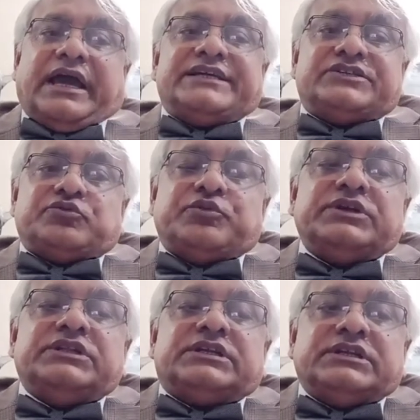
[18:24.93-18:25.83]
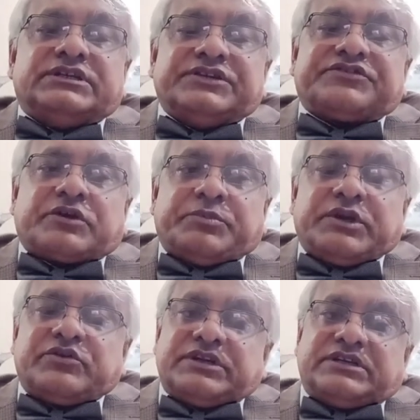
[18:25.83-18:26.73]
And we, the teachers
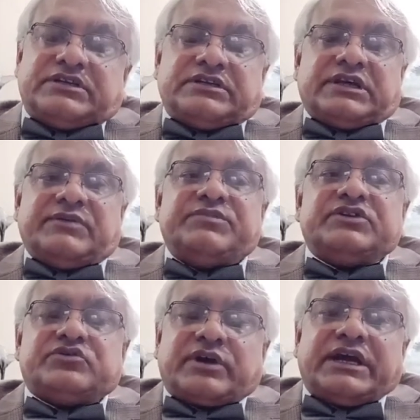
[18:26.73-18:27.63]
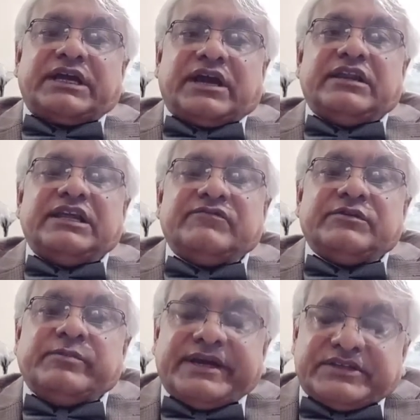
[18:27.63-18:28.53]
community, have been trying our
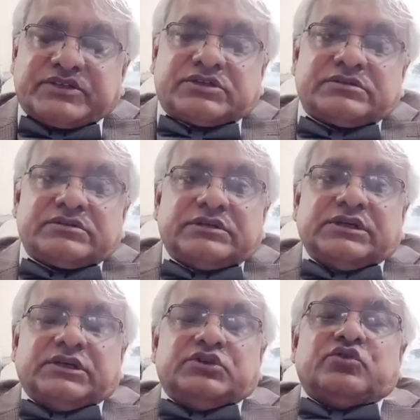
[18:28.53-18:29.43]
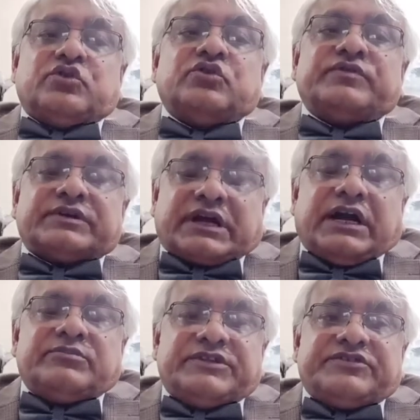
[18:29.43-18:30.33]
level best to
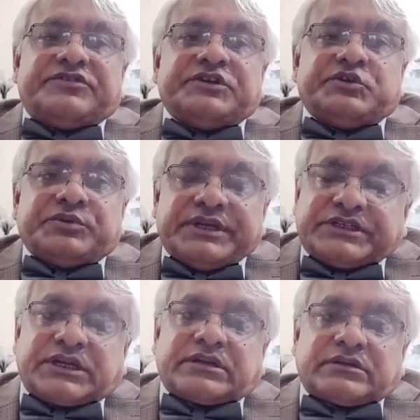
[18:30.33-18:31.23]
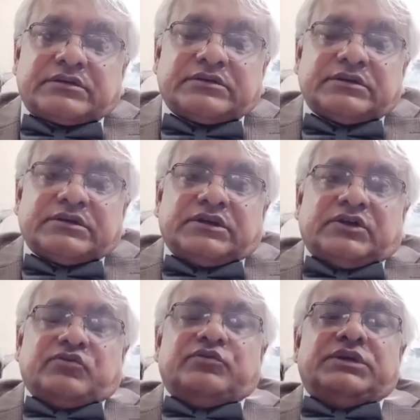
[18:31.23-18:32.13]
overcome this situation.
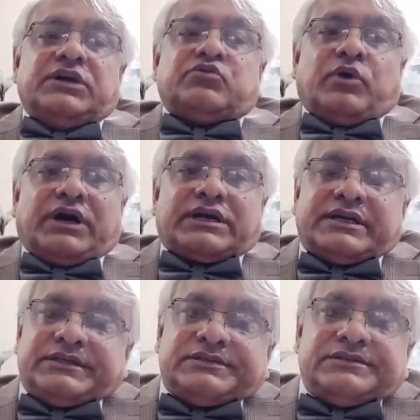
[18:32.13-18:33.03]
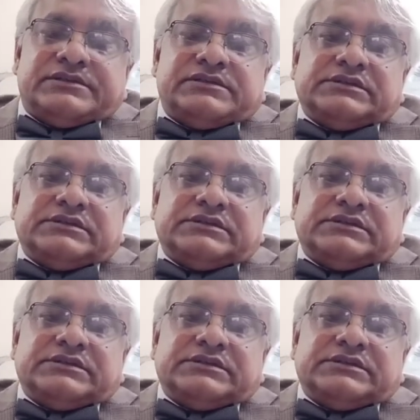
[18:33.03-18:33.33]
We are working,